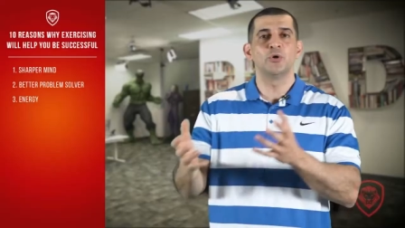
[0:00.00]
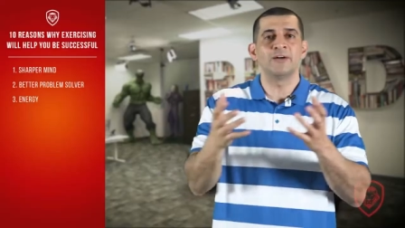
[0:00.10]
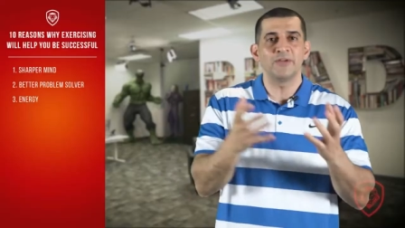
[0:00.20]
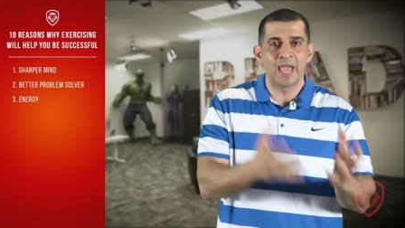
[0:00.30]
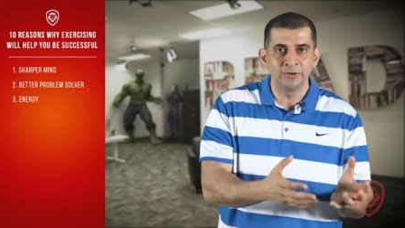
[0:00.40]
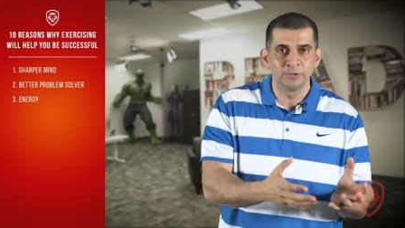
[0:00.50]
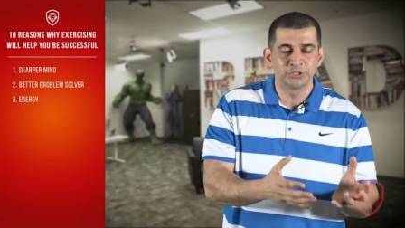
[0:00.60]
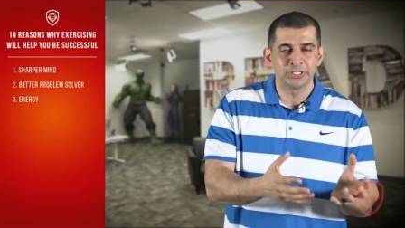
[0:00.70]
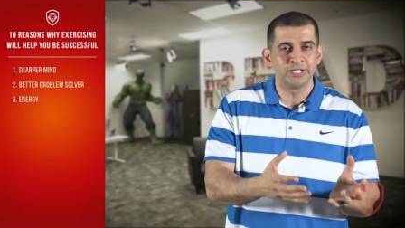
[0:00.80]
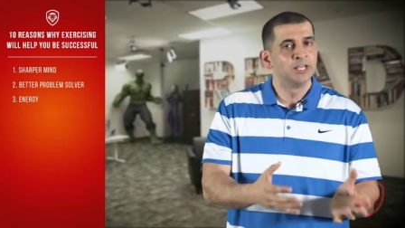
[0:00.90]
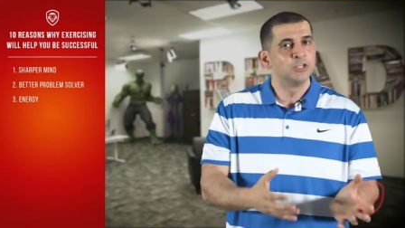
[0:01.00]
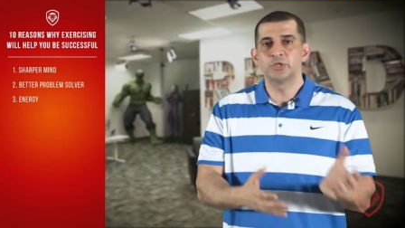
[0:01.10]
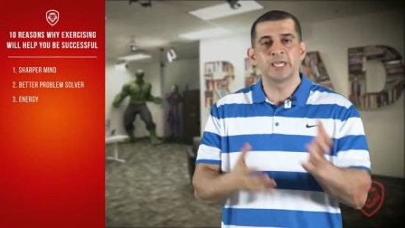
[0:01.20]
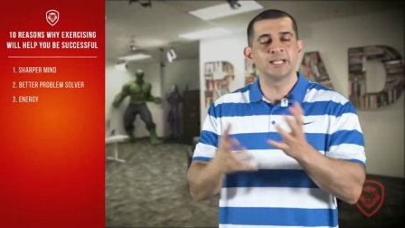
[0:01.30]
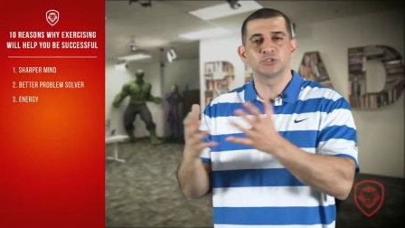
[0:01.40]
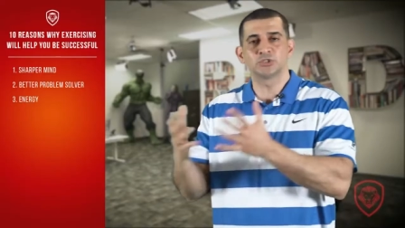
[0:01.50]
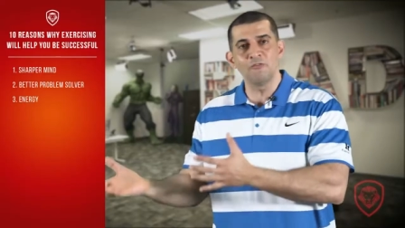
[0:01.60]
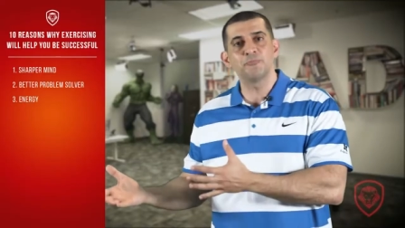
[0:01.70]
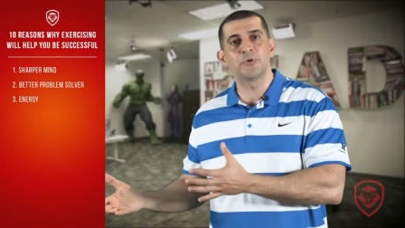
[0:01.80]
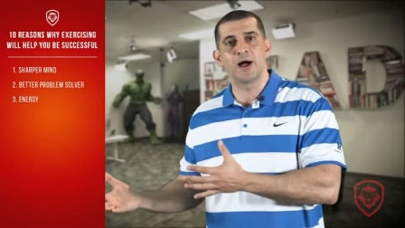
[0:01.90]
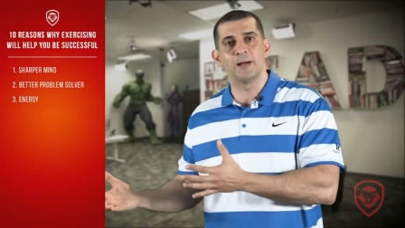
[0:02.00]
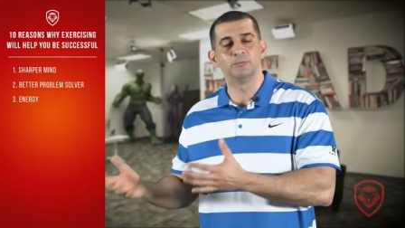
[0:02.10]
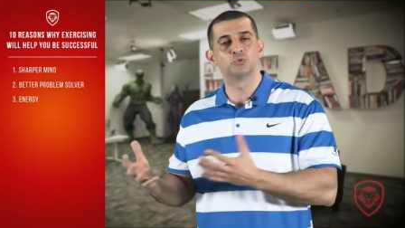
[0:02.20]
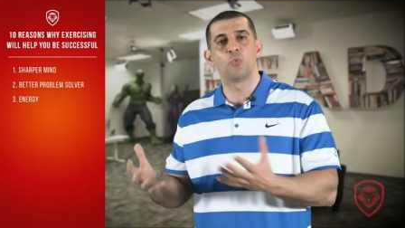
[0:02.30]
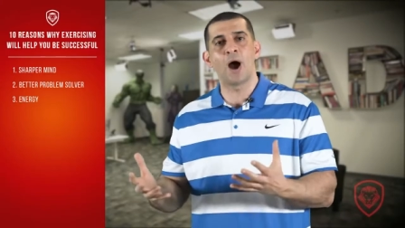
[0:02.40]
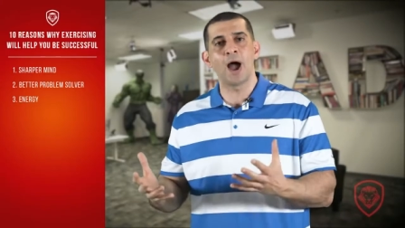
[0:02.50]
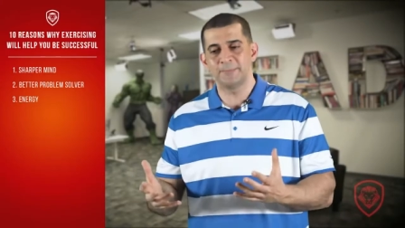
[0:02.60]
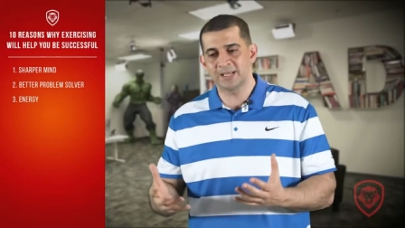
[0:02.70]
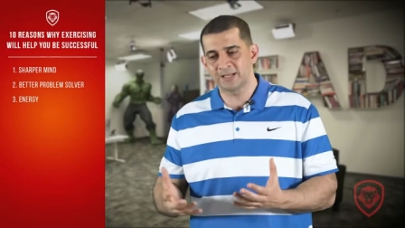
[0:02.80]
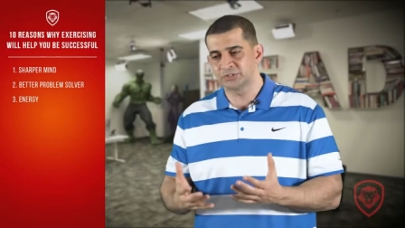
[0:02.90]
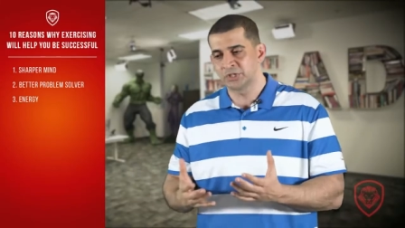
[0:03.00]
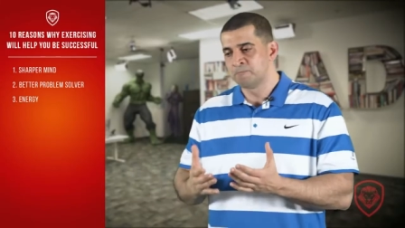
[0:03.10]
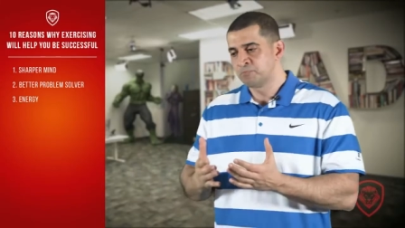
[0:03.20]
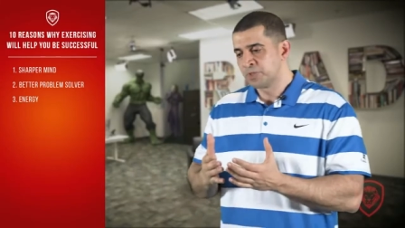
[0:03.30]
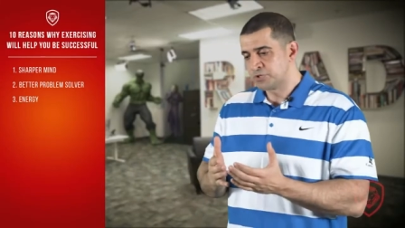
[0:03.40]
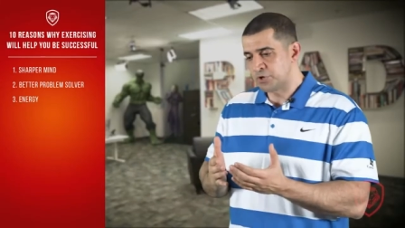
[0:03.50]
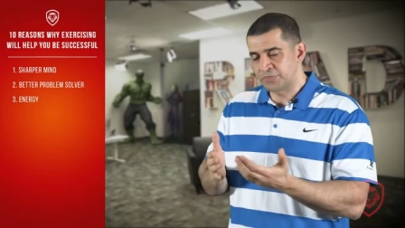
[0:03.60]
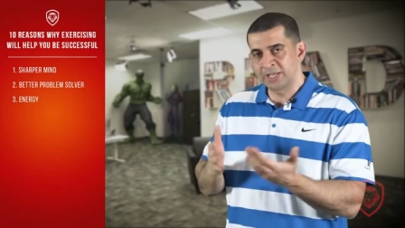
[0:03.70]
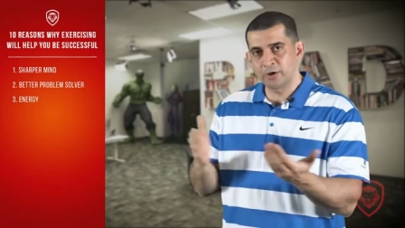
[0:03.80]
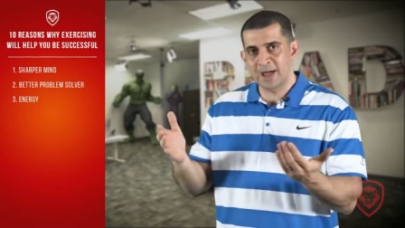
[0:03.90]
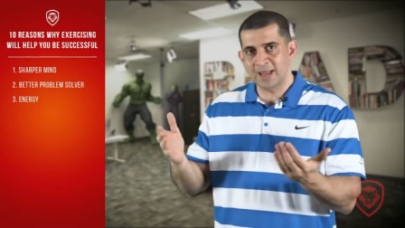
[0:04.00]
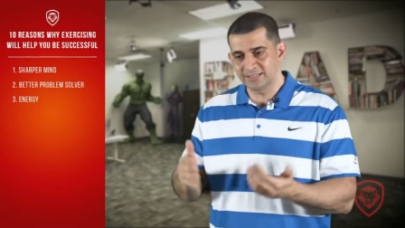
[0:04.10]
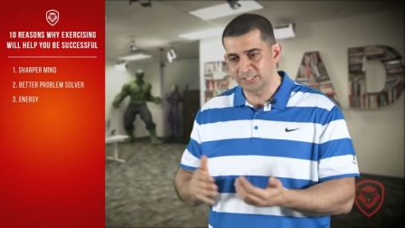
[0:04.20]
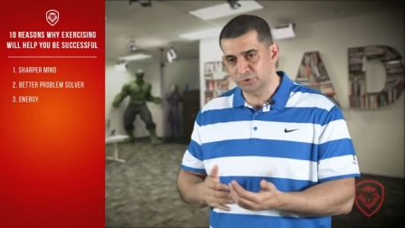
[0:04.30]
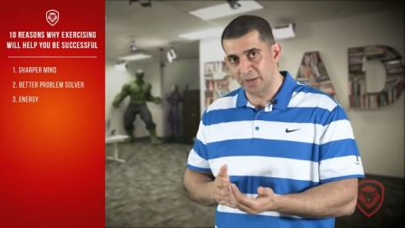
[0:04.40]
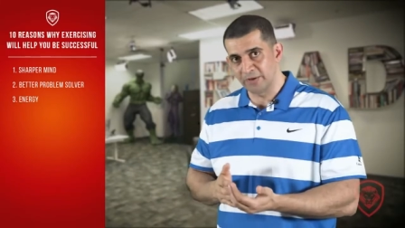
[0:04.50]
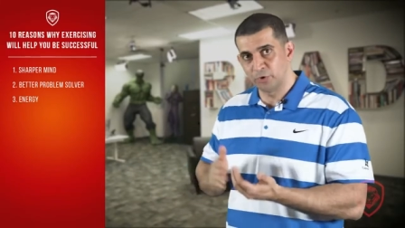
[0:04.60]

you don't have energy, you can't solve problems. Why? Because so think about it this way.